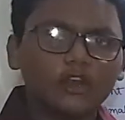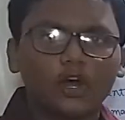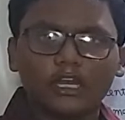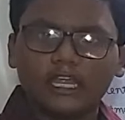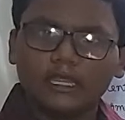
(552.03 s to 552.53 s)

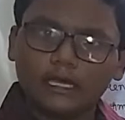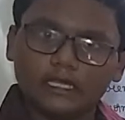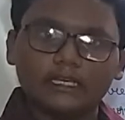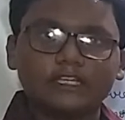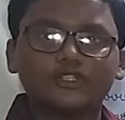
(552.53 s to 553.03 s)
or
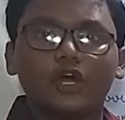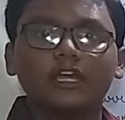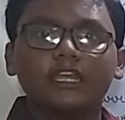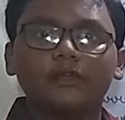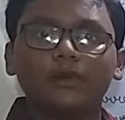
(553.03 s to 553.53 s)
it is
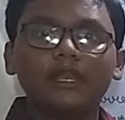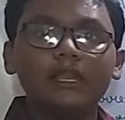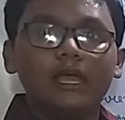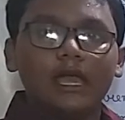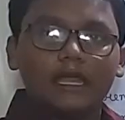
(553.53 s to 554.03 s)
not equal
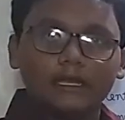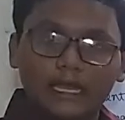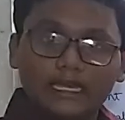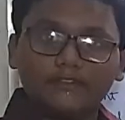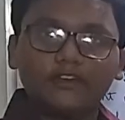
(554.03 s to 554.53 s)

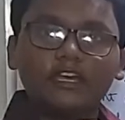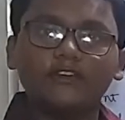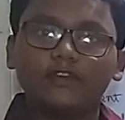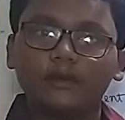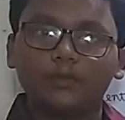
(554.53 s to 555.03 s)
at
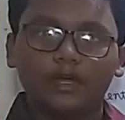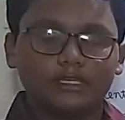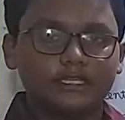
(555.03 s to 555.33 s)
different points.